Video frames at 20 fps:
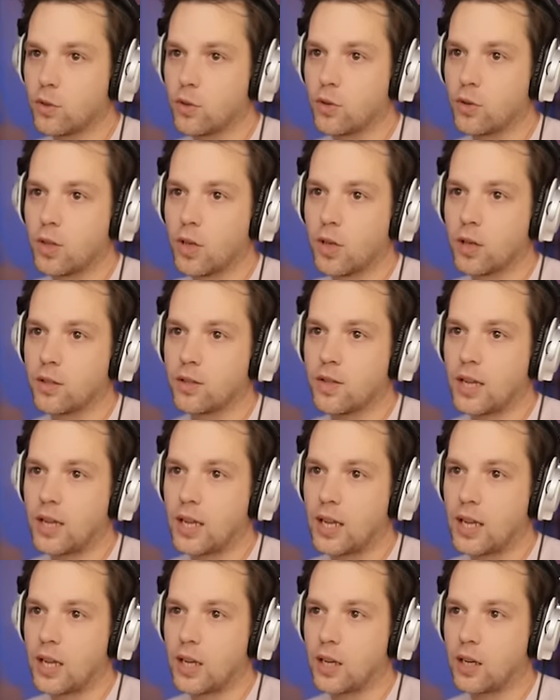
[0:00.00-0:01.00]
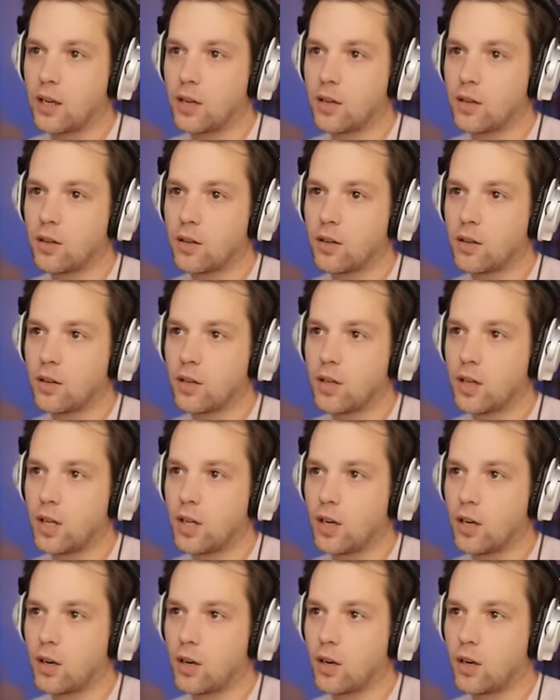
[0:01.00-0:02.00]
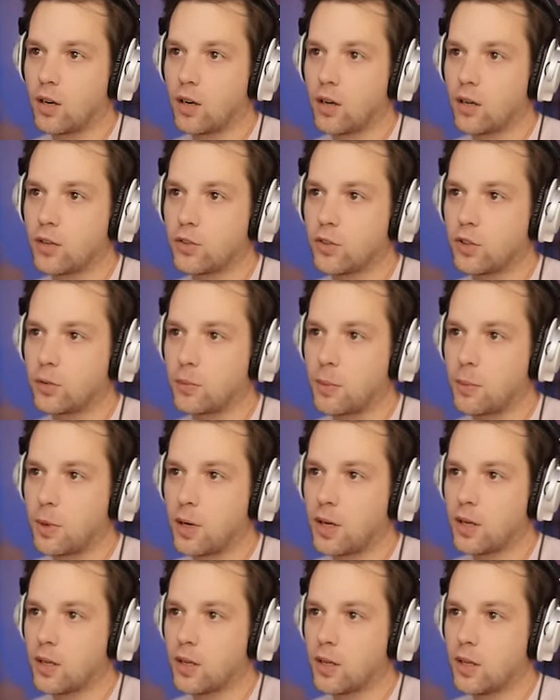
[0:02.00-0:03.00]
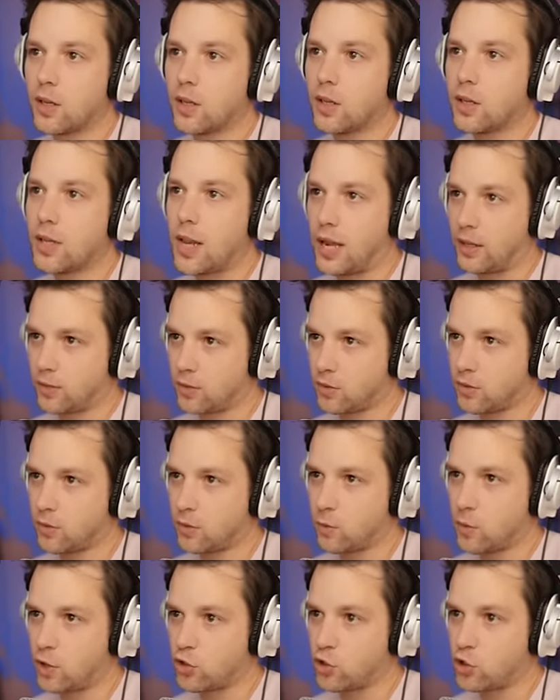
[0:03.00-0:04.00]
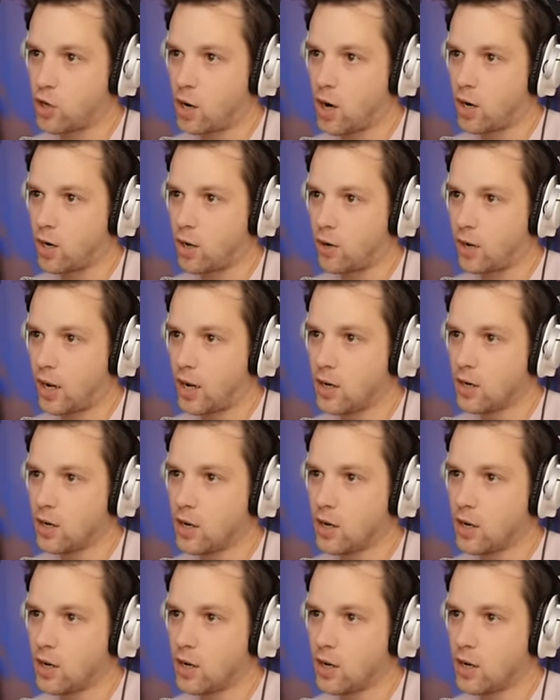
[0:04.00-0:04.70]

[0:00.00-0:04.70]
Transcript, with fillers: Do the digging, here. Excuse me, buddy. Yes, one shard. Okay.